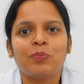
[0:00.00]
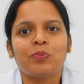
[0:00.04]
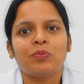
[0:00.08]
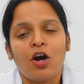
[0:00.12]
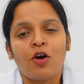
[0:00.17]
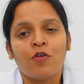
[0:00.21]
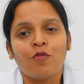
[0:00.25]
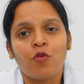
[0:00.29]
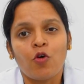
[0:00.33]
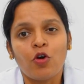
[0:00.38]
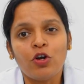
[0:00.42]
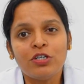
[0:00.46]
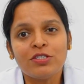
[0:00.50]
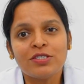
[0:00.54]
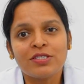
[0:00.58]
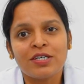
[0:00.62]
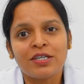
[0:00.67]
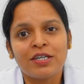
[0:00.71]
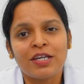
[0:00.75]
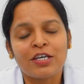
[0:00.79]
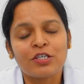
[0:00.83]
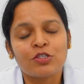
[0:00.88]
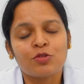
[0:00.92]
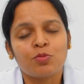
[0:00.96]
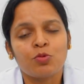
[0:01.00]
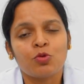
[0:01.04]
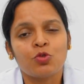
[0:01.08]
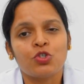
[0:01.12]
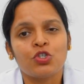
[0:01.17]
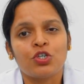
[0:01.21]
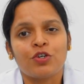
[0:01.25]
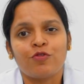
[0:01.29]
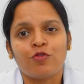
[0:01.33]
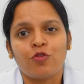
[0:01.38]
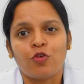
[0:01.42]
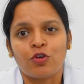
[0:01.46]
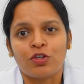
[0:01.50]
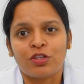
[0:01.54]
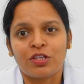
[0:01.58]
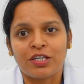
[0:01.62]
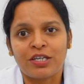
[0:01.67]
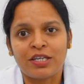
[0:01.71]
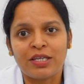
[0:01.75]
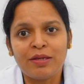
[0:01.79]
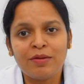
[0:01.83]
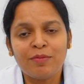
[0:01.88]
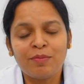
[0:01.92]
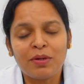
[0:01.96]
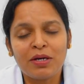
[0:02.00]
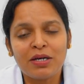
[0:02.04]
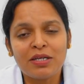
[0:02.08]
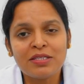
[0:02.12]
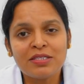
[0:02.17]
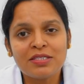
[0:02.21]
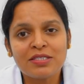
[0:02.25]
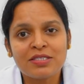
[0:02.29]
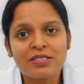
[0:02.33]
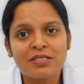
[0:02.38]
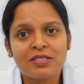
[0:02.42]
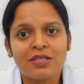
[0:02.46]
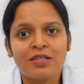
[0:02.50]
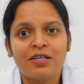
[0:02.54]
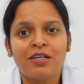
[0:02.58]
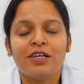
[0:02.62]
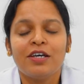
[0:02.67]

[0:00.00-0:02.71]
Avoid sun exposure for 3 months.